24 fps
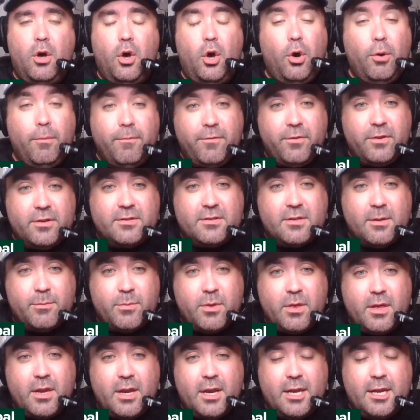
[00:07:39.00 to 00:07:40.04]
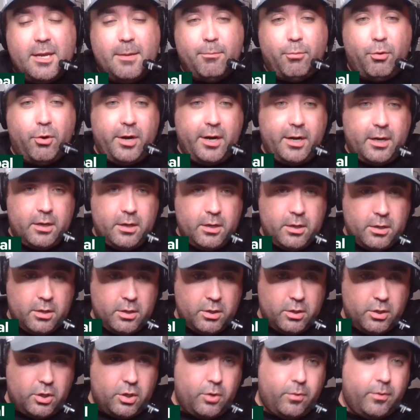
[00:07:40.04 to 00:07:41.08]
Hopefully something that he can bring
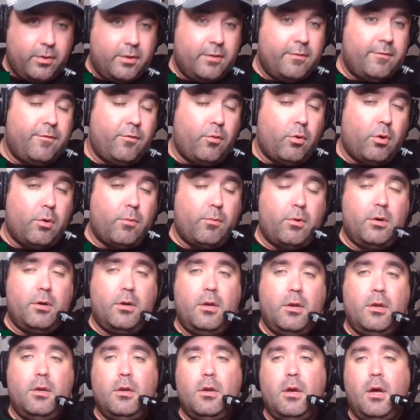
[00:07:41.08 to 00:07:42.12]
going forward.